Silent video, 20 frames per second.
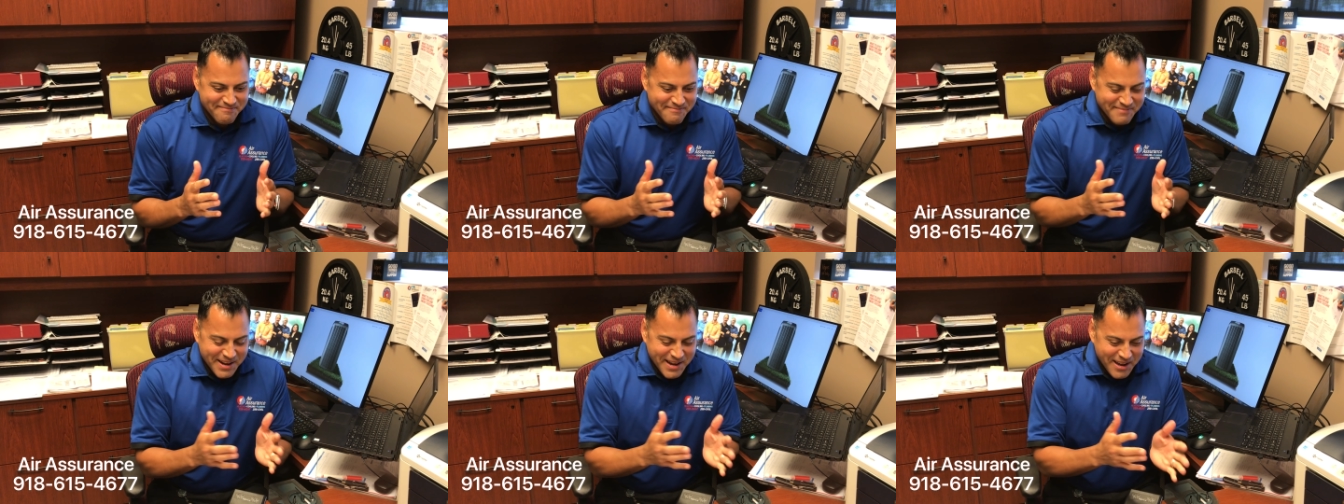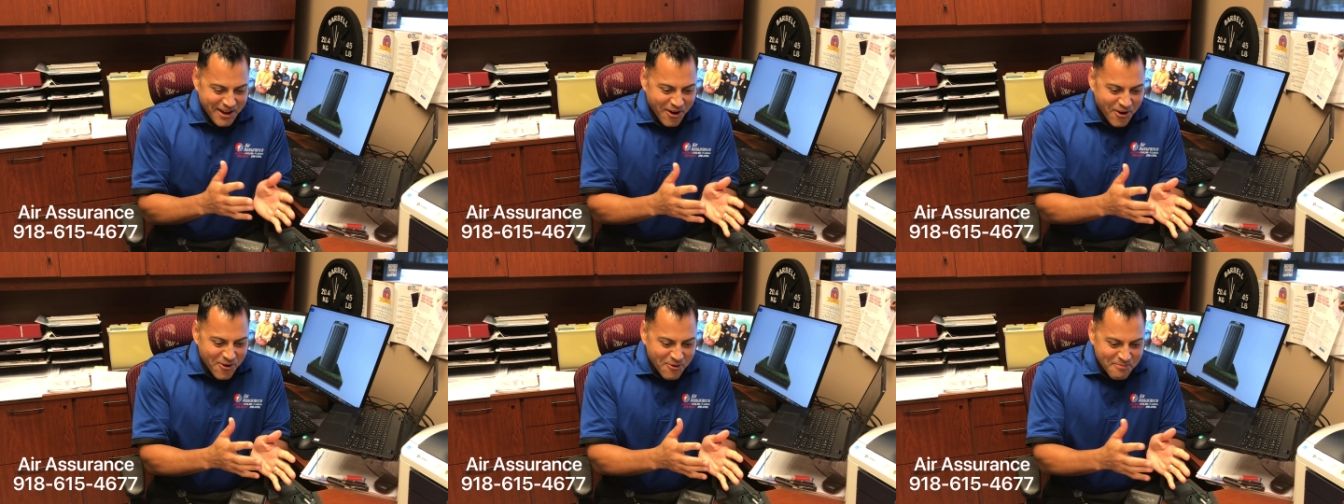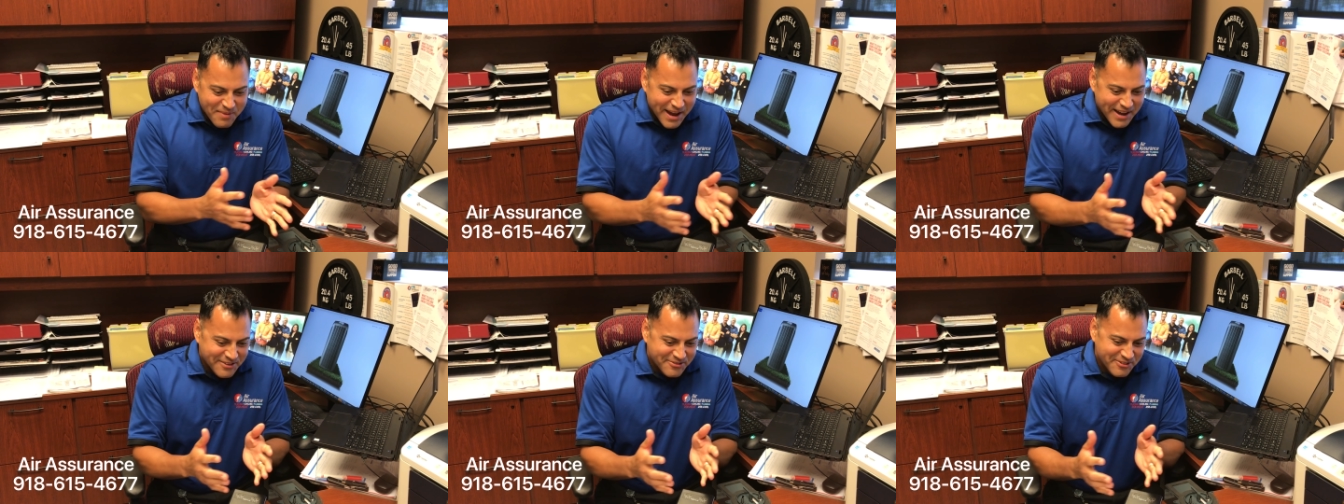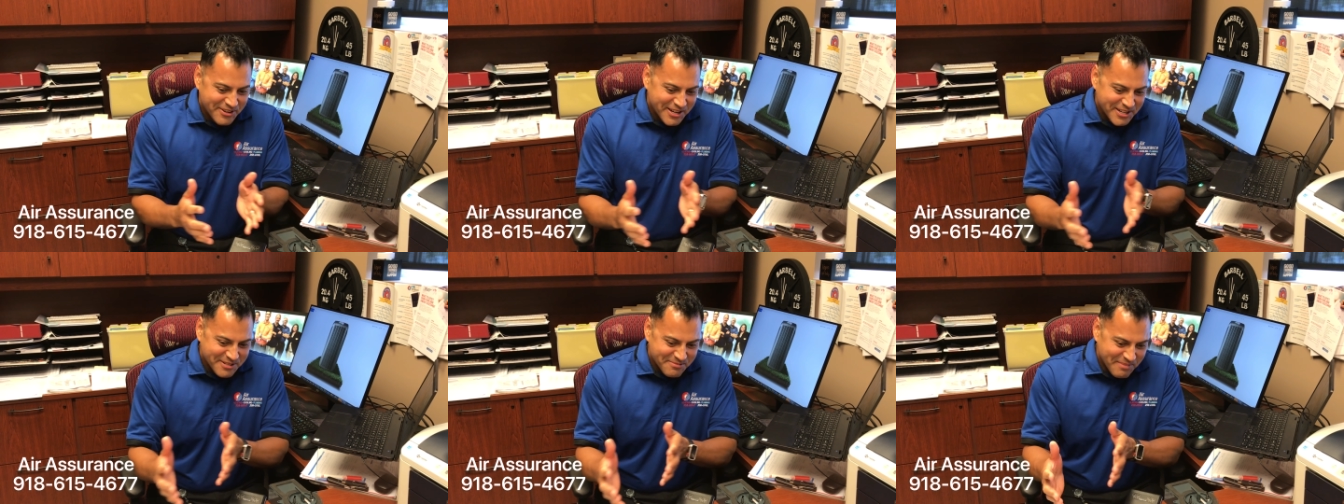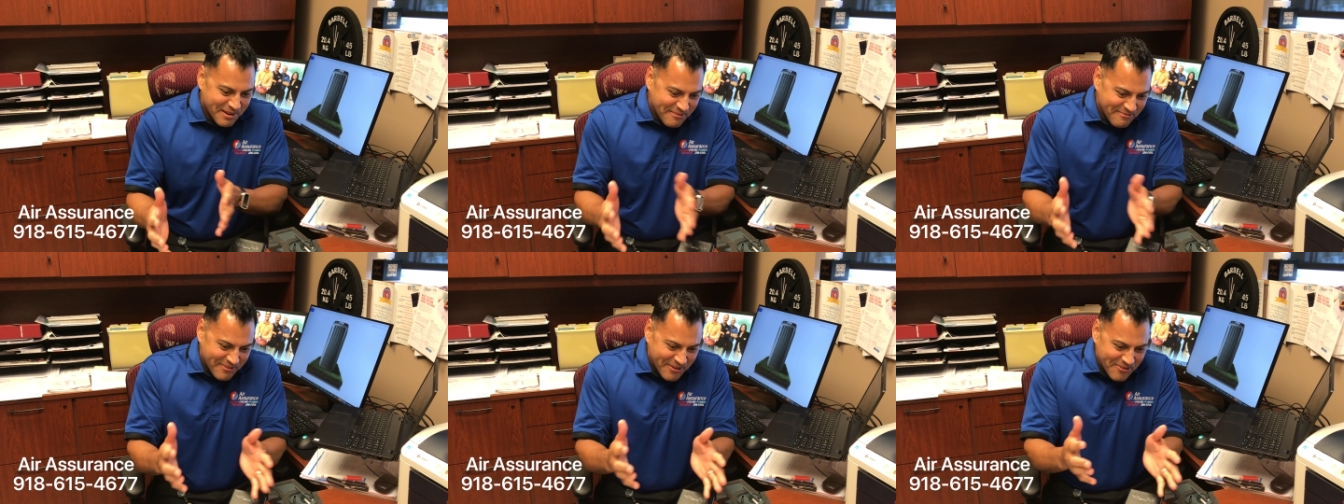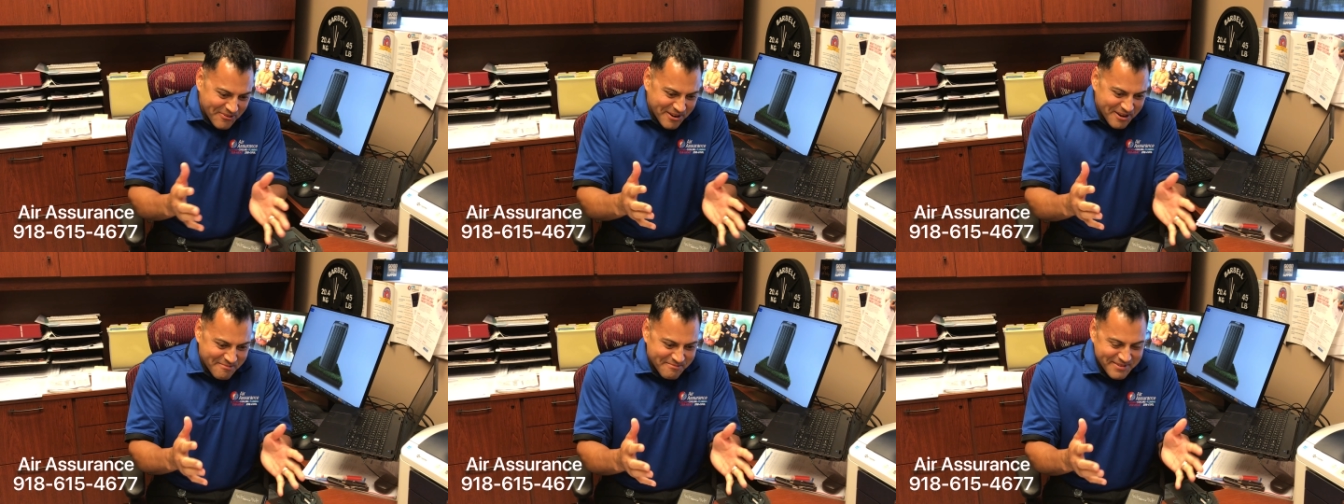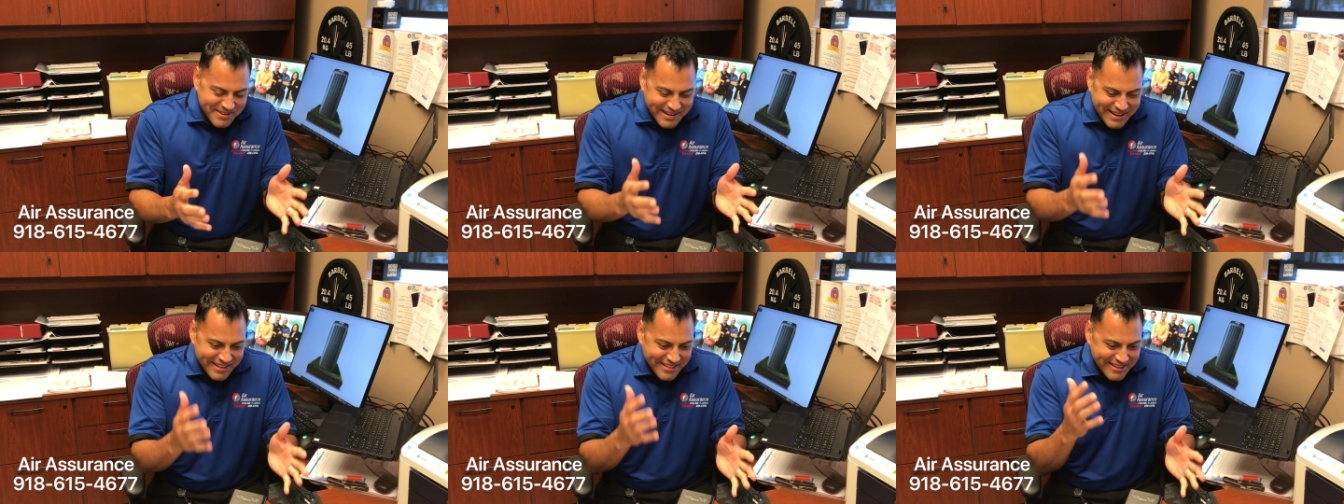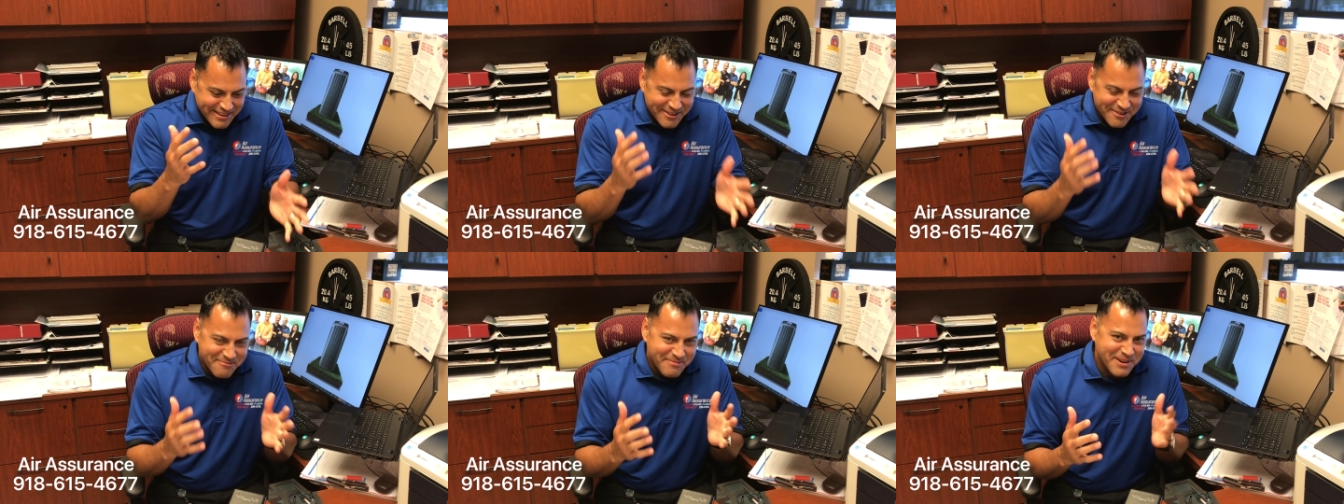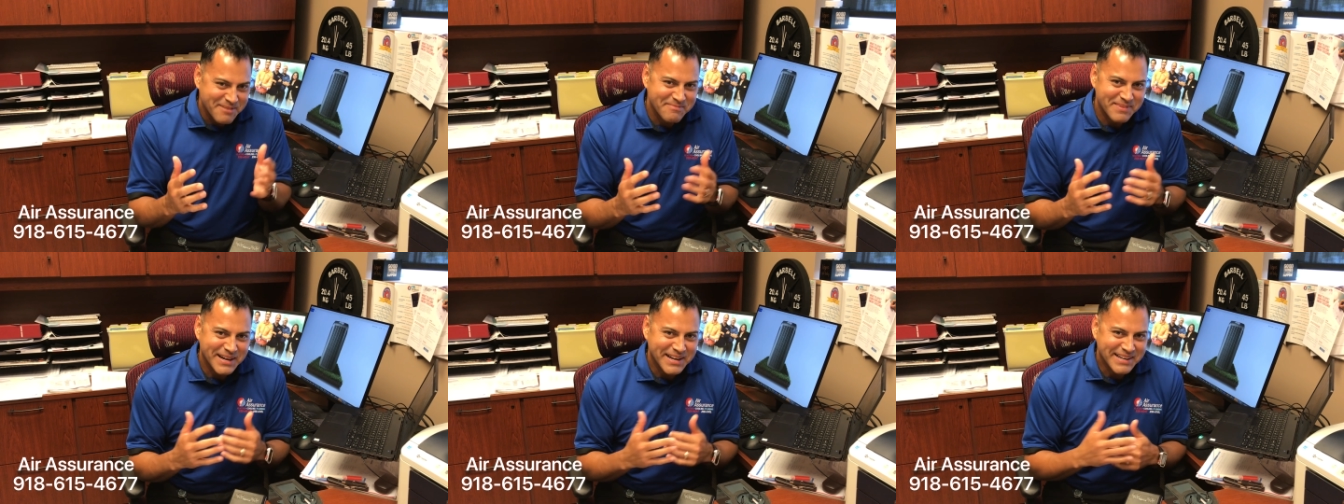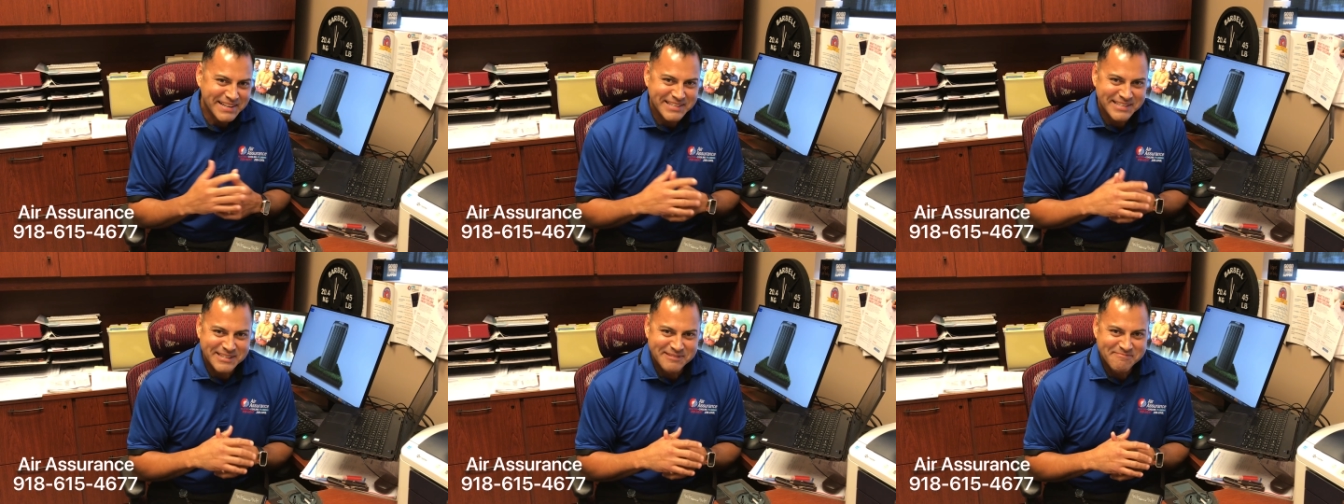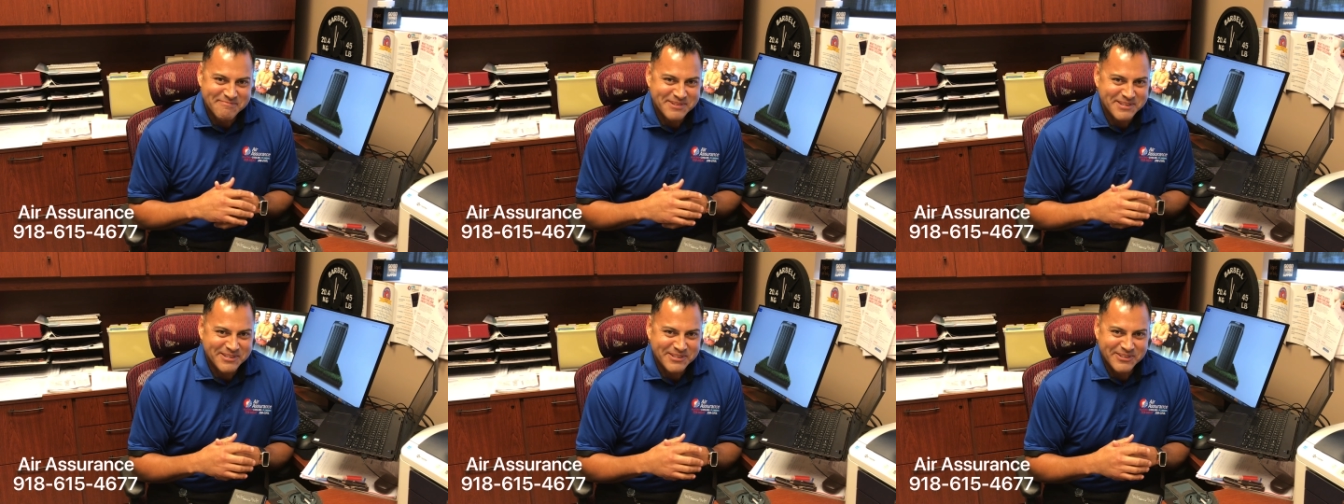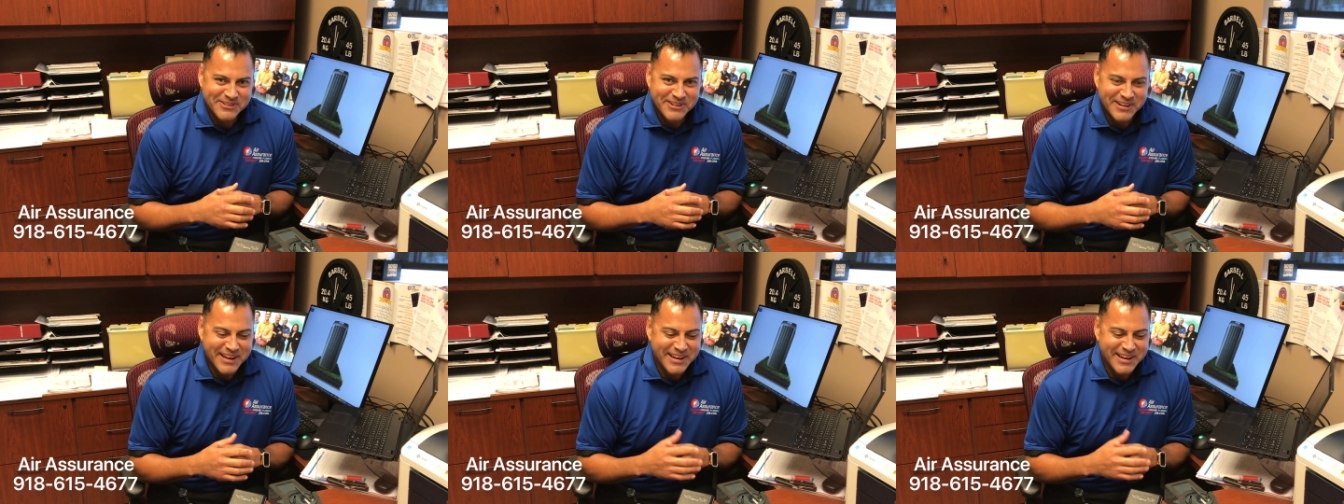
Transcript: my home address, my phone number, now they know my body temperature.